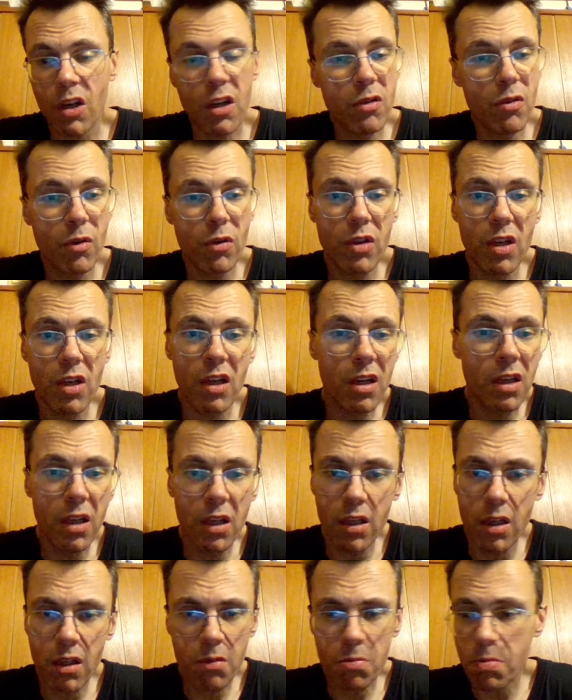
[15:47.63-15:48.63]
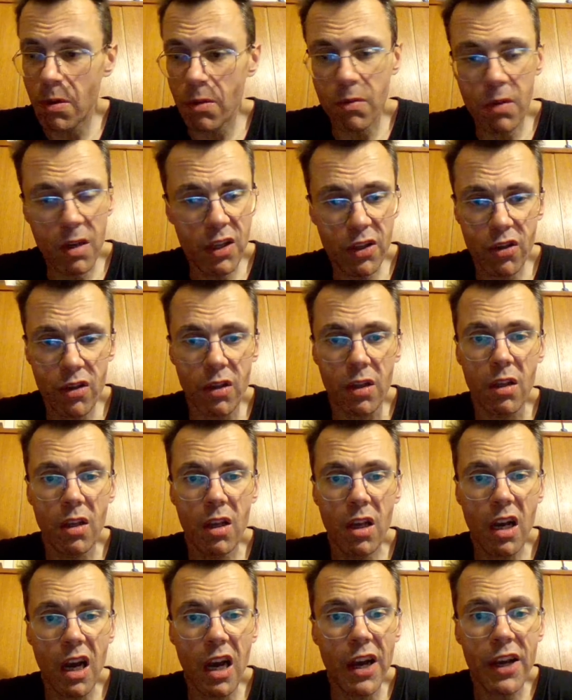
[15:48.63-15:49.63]
I told her, listen,
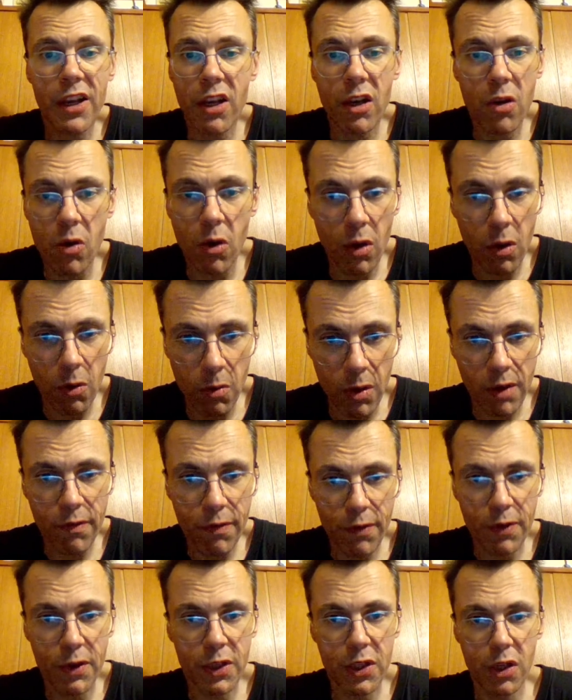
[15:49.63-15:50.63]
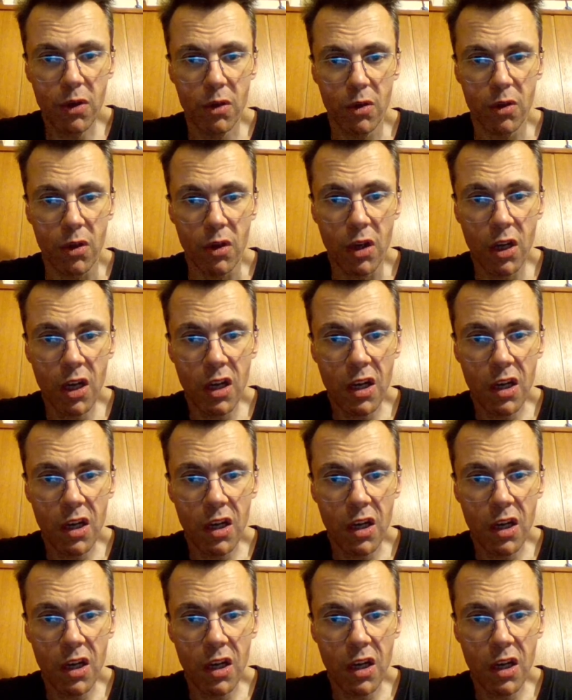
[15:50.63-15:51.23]
I can call one for you.